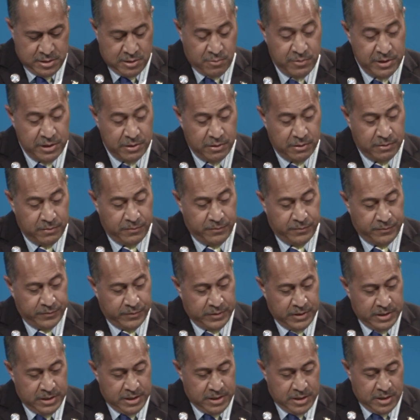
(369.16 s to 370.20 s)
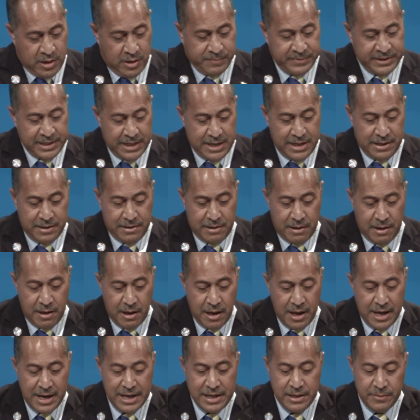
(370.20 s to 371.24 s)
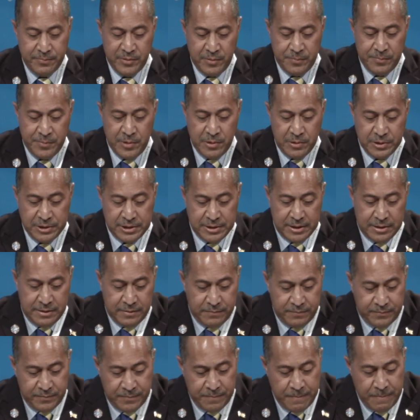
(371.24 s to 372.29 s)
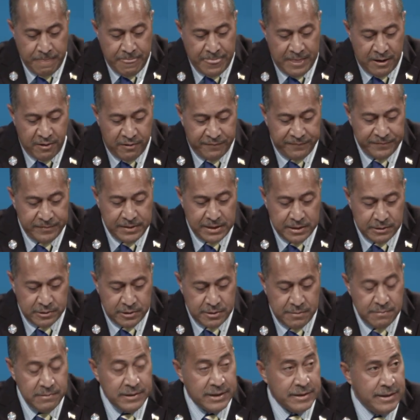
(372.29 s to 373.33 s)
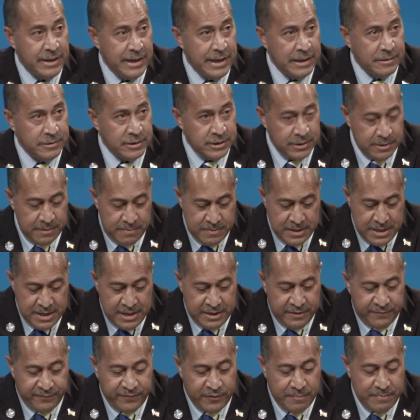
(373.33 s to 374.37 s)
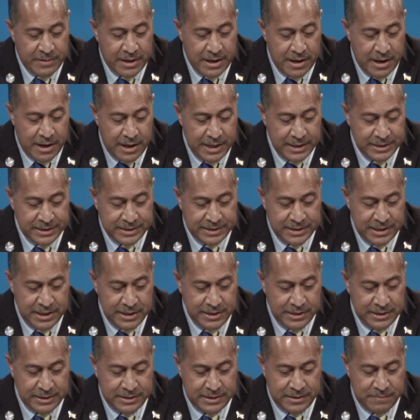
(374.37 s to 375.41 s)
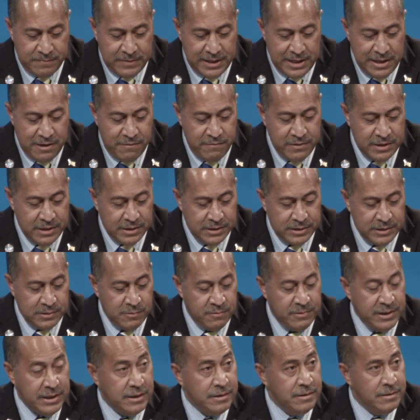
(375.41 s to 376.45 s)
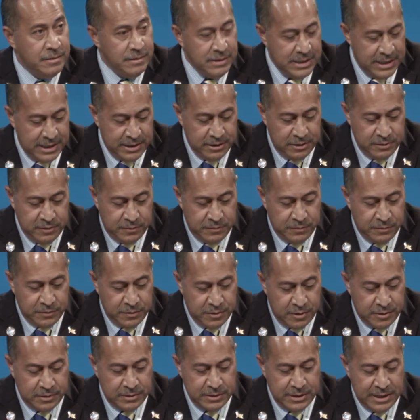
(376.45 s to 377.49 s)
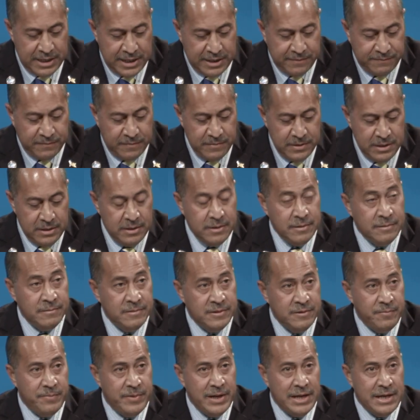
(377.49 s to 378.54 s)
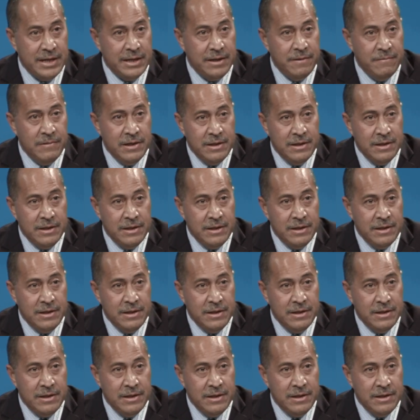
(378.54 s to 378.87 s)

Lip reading: will obtain higher proportion of their tuna catch from high seas areas where they do not have to pay